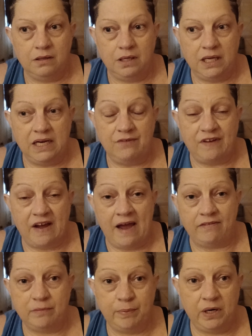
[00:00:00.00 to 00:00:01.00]
And if I
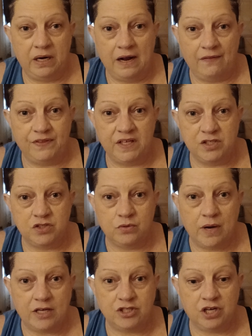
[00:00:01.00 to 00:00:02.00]
have to put it out this
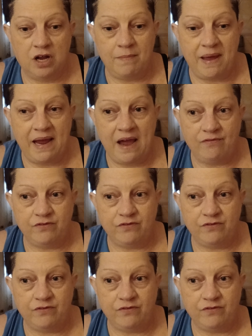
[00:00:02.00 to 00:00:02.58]
direction, I may have